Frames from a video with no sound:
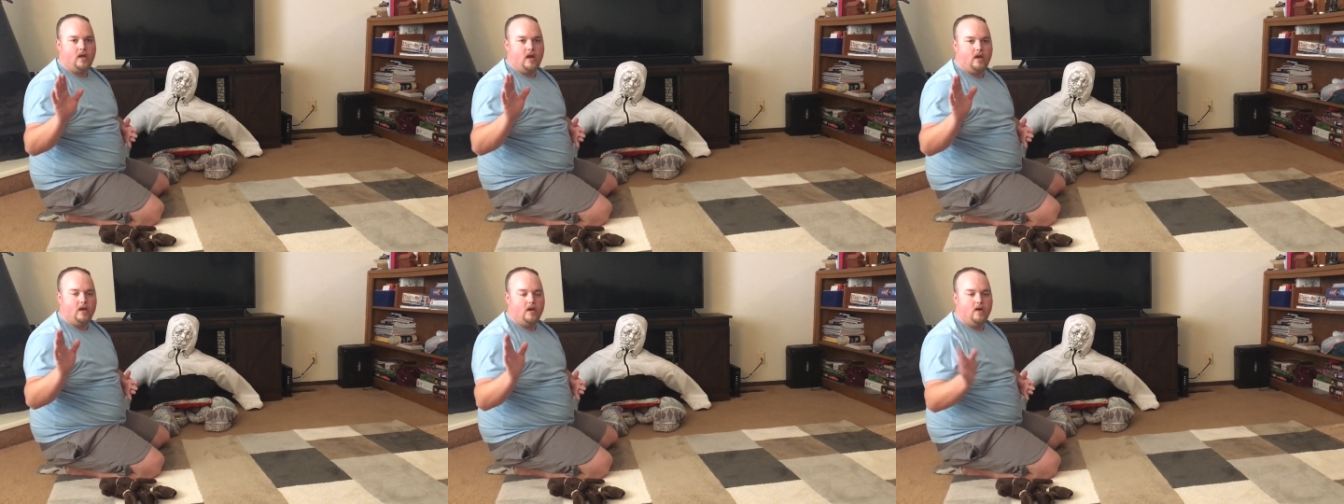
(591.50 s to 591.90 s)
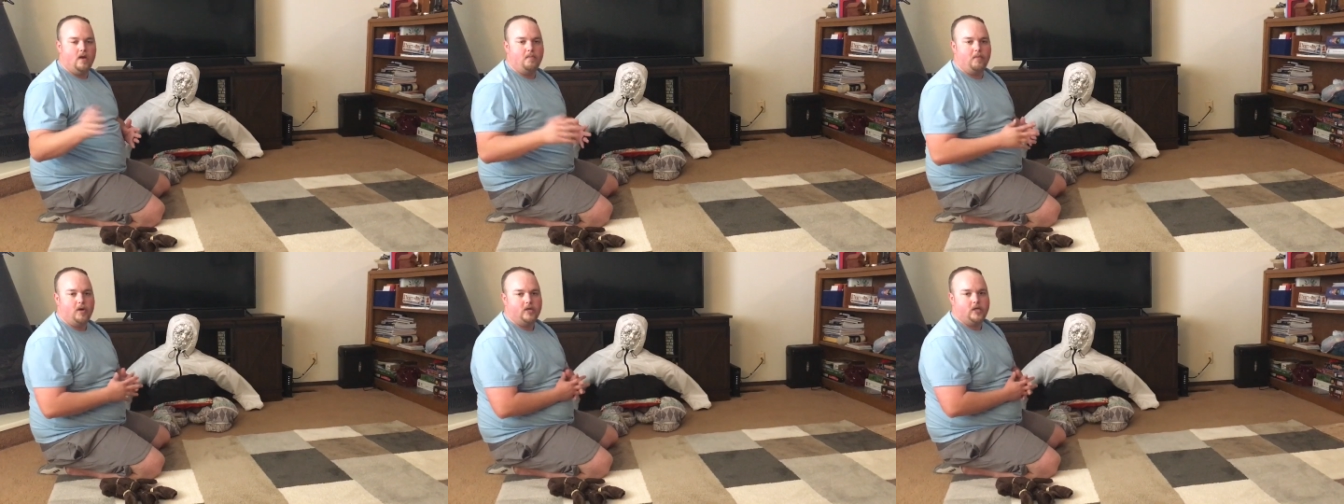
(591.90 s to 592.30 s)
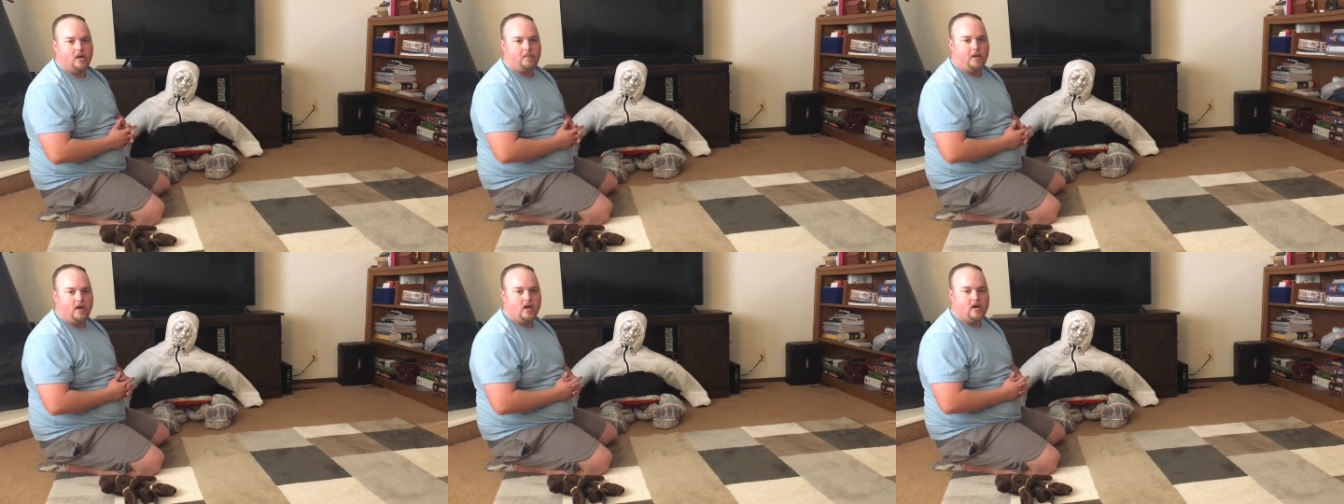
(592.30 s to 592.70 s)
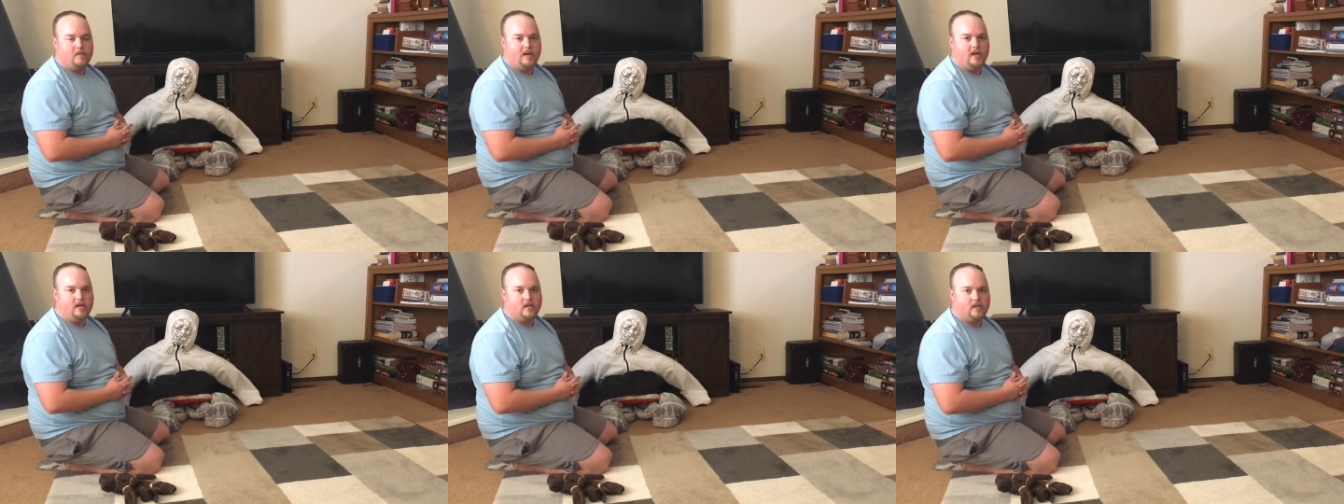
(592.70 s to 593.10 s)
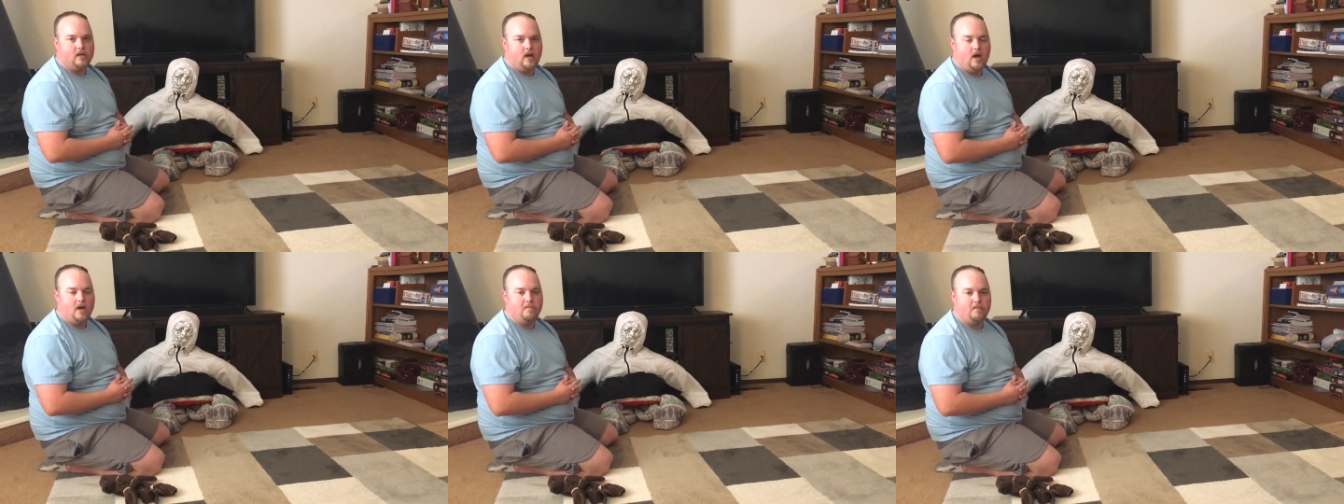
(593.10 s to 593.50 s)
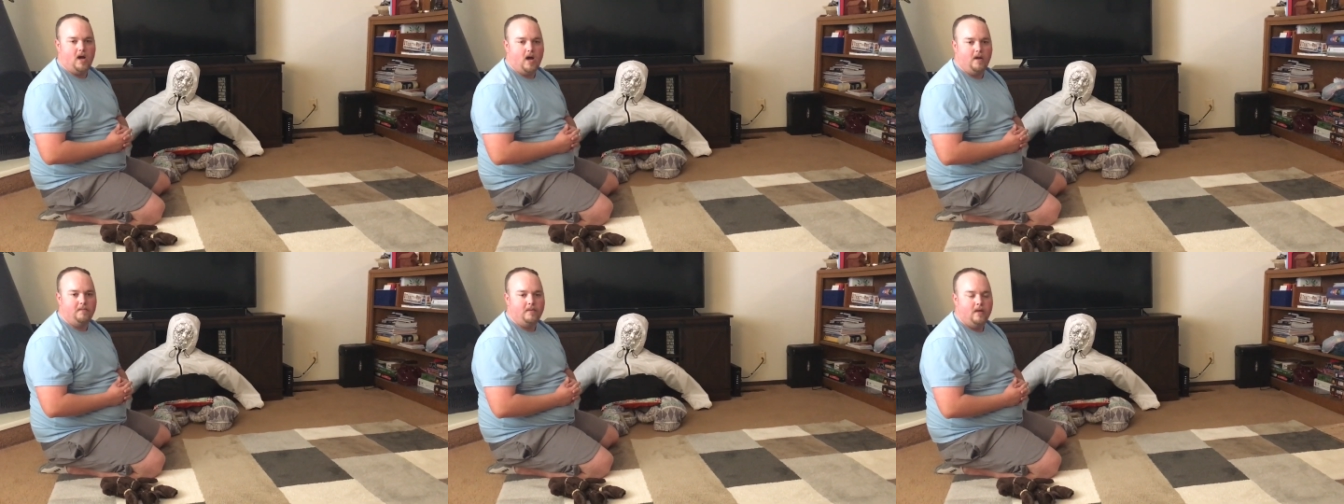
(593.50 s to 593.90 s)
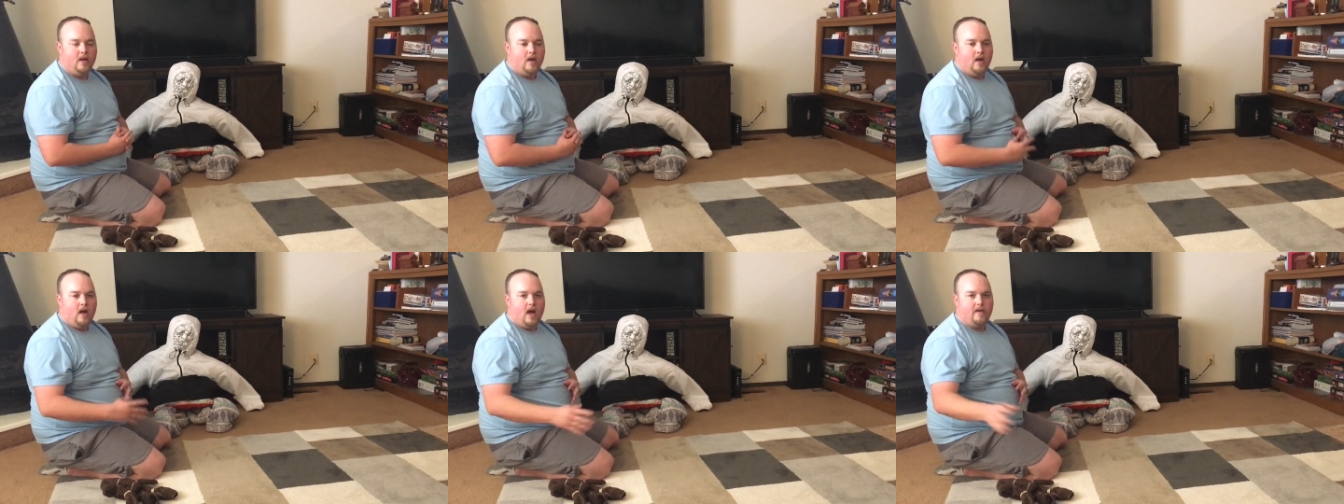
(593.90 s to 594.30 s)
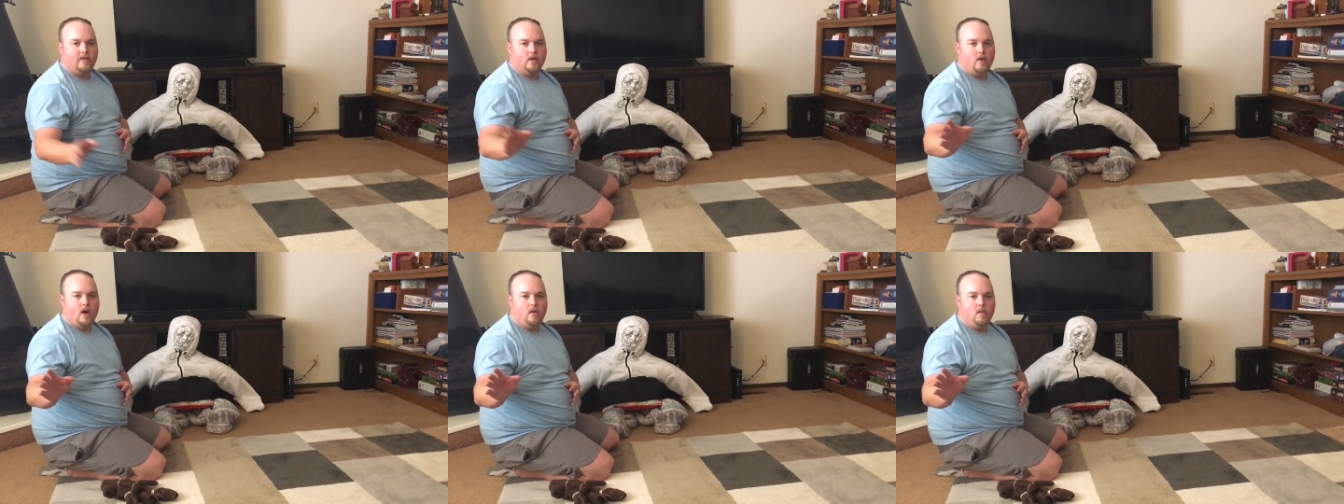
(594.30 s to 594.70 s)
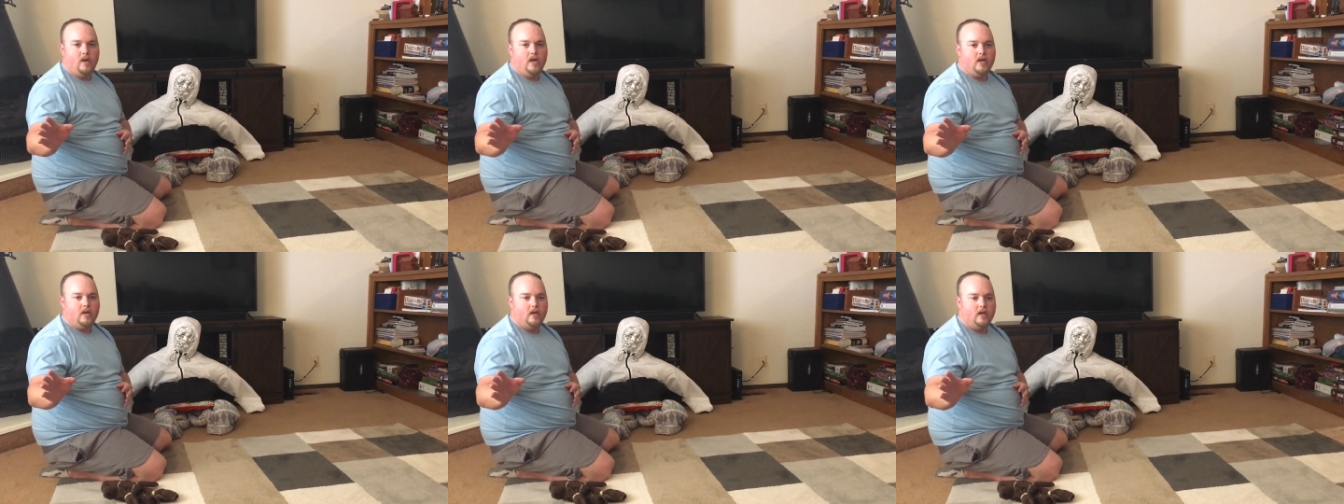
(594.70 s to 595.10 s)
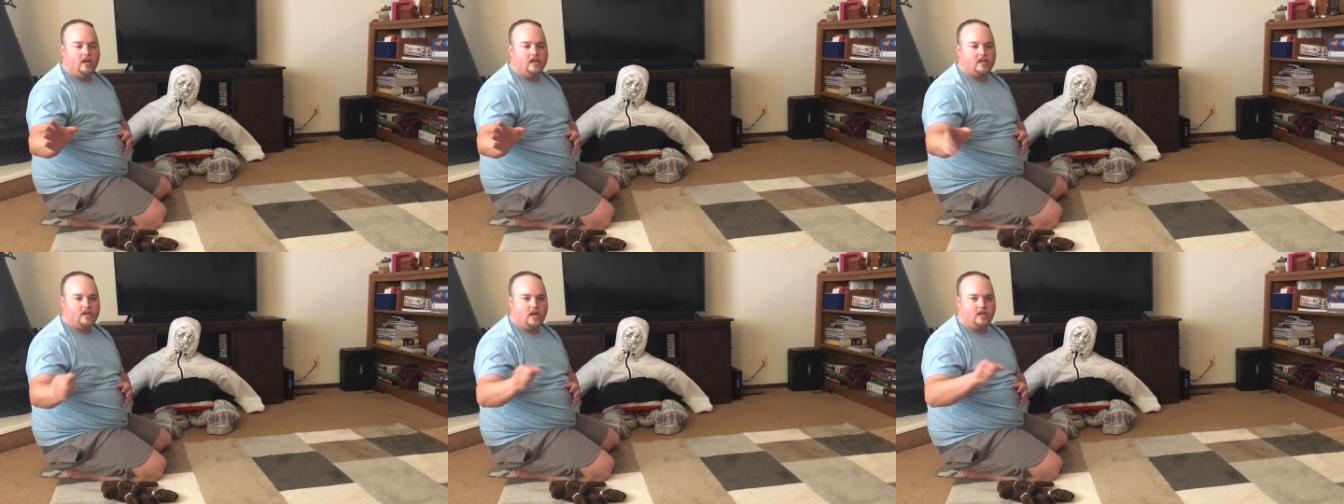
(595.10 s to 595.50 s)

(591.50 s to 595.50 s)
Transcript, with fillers: at here at Brush Up on EMS, I'm Bob. Have a great week and stay